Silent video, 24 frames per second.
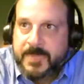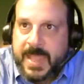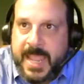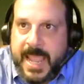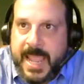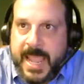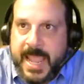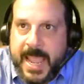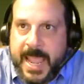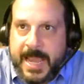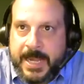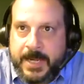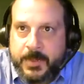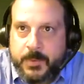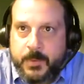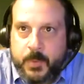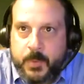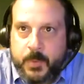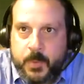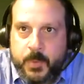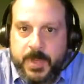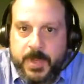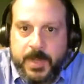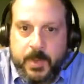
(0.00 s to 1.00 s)
And
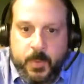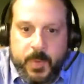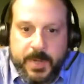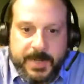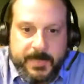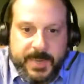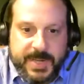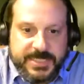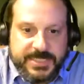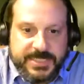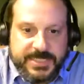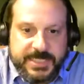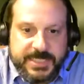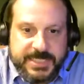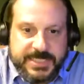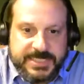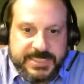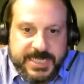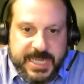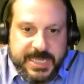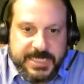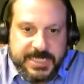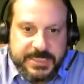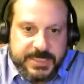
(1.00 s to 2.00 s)
really what it basically
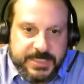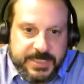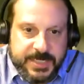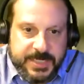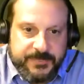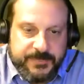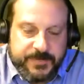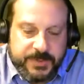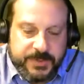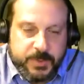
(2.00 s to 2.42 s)
says is for